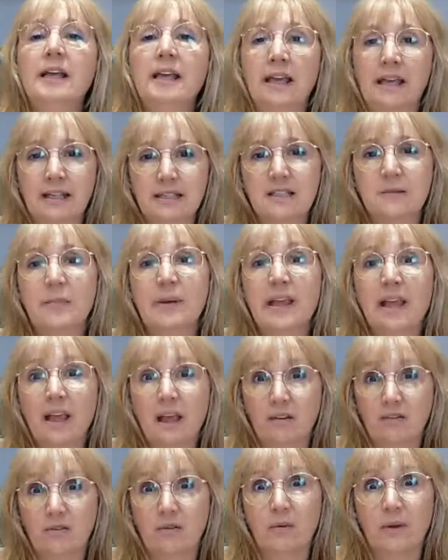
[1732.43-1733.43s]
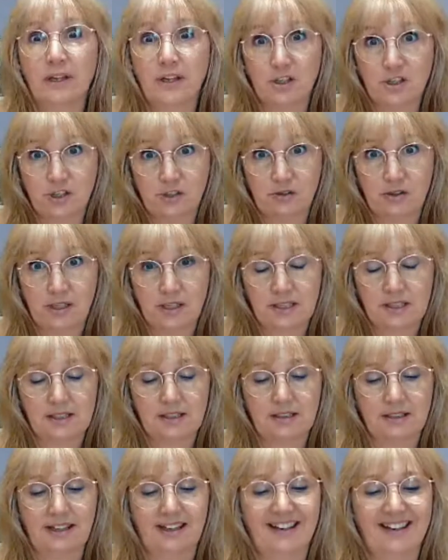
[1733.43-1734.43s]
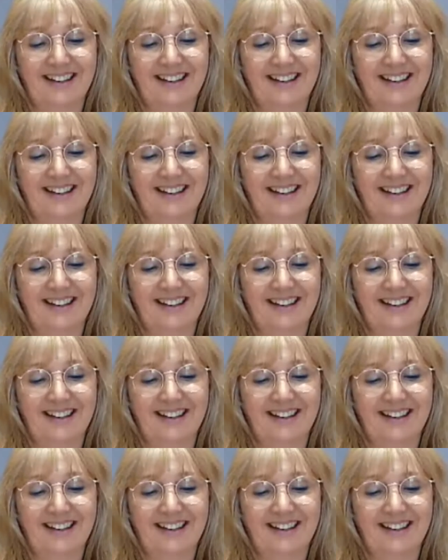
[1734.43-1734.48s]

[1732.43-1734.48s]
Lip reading: Kids, be careful when you do this.